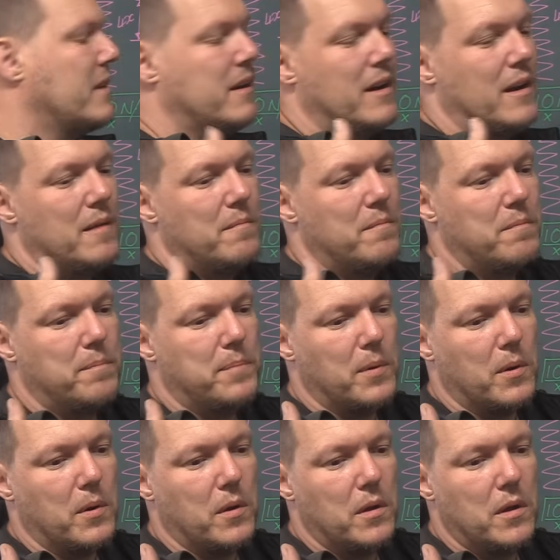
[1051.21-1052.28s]

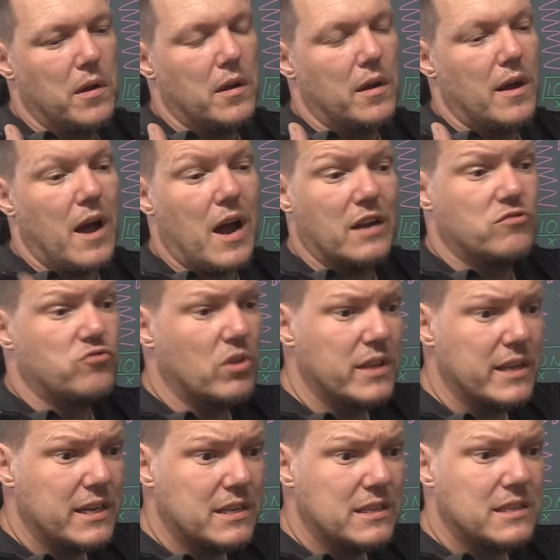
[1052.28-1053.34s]
But
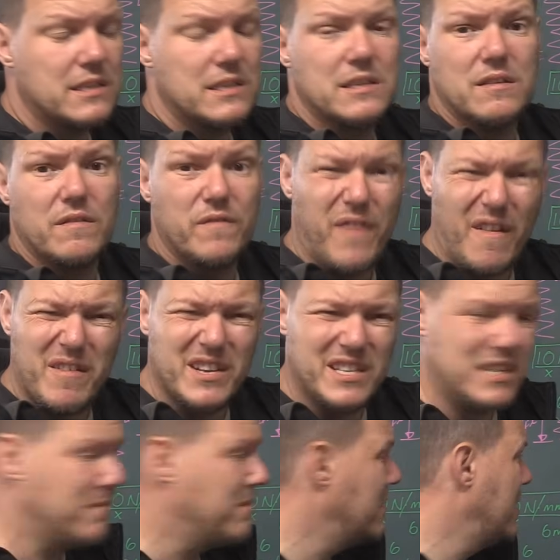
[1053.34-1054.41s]
hydraulics, very
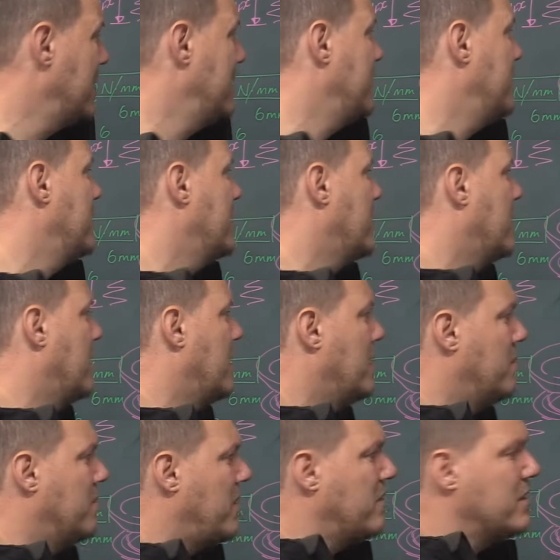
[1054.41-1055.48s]
similar
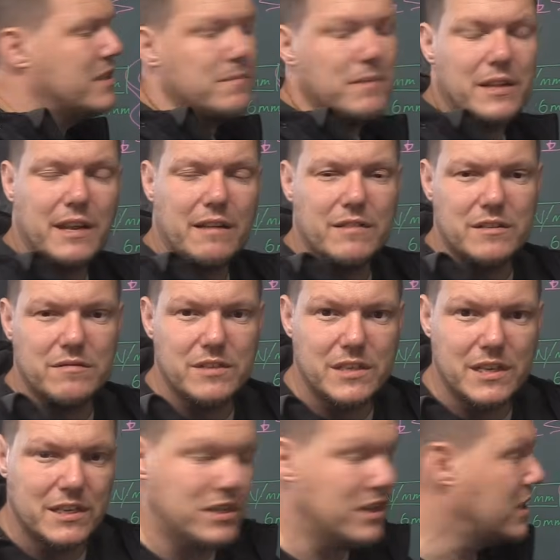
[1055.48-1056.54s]

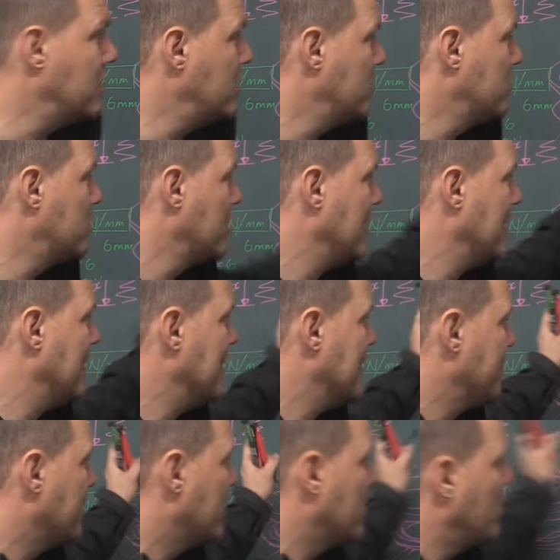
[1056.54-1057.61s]
characteristics. You can use
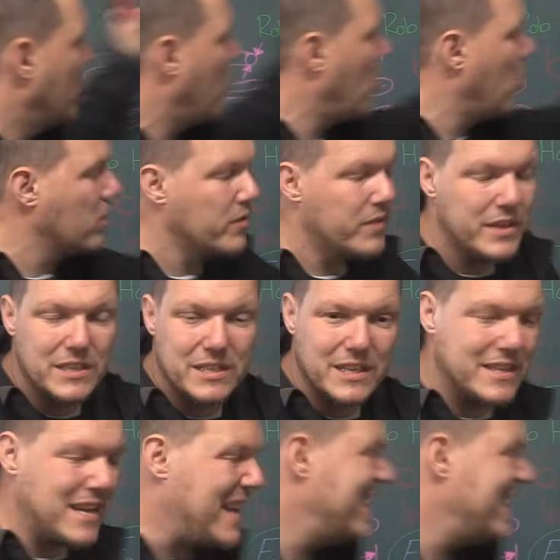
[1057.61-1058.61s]
all of these things.